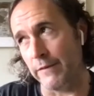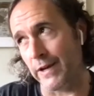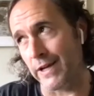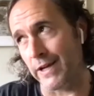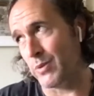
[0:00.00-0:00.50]

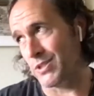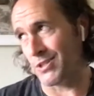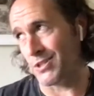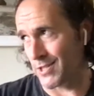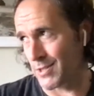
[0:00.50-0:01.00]
if I kind of
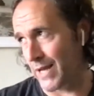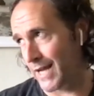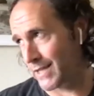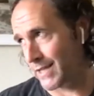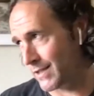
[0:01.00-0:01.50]
position this
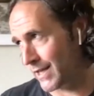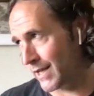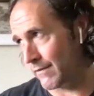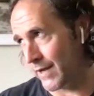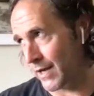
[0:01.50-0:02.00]
back into
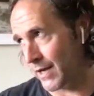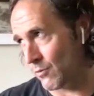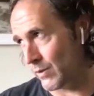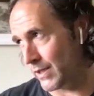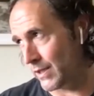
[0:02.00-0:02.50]
kind of how
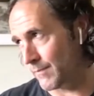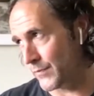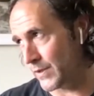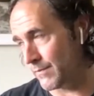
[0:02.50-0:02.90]
we,